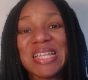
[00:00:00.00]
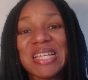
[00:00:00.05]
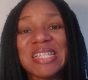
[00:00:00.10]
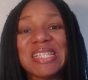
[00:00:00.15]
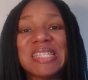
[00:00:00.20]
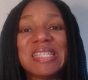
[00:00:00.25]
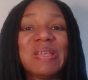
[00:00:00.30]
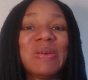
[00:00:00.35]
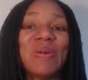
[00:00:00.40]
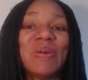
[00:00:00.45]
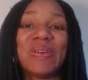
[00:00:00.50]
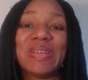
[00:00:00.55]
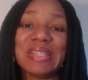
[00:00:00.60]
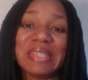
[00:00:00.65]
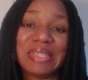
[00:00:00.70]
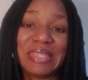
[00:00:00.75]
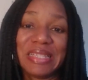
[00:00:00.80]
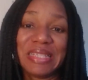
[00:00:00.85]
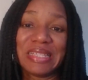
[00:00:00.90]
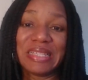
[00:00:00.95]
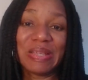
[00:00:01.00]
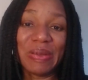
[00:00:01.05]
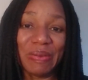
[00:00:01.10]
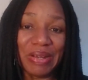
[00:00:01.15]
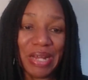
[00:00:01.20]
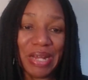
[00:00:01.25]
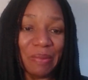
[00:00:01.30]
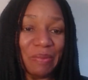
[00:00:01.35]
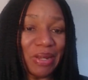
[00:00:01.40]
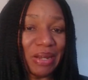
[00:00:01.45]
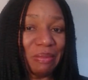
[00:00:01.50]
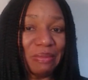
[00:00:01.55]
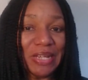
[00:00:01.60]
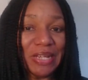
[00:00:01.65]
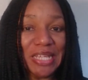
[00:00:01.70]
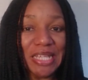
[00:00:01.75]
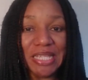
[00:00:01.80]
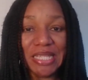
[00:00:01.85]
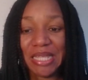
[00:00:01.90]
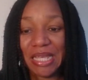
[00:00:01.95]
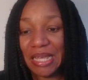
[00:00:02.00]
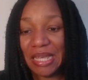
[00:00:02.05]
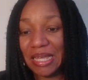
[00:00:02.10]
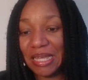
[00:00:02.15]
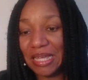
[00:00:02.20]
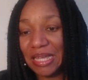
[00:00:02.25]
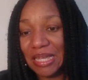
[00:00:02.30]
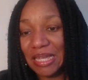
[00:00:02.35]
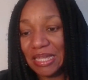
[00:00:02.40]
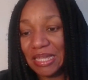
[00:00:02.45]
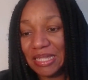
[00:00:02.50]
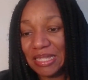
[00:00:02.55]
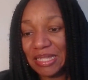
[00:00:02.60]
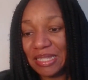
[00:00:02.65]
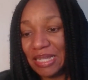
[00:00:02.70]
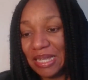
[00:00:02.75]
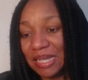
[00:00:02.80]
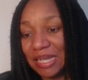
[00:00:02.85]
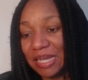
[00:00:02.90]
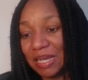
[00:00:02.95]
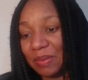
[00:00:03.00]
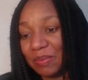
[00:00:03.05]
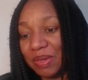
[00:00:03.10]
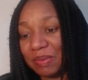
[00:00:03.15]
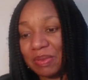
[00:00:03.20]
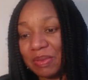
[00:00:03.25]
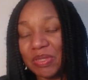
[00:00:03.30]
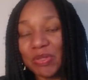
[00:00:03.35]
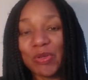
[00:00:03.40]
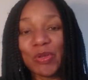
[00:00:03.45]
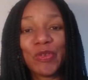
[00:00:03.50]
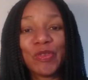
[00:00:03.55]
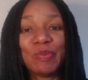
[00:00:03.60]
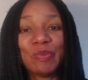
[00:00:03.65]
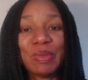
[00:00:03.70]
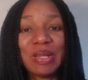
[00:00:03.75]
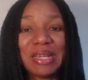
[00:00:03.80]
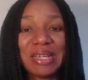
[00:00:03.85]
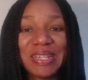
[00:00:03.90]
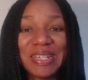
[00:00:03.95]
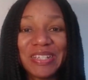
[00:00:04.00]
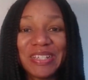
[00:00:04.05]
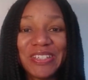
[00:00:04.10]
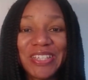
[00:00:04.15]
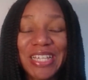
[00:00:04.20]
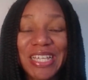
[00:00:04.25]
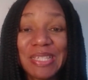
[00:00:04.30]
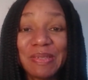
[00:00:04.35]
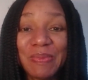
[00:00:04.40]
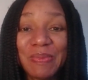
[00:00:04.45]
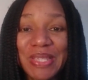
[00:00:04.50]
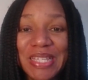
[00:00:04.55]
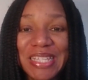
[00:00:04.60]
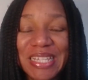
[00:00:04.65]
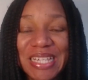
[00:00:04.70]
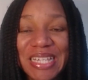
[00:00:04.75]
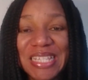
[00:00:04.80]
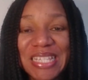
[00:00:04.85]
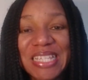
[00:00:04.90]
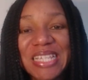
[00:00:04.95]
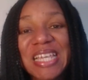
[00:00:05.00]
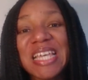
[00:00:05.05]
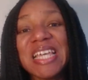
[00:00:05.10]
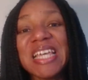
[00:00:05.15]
So, sorry, now that I'm late. It's not gonna be able to off, man. I'm 8 minutes late.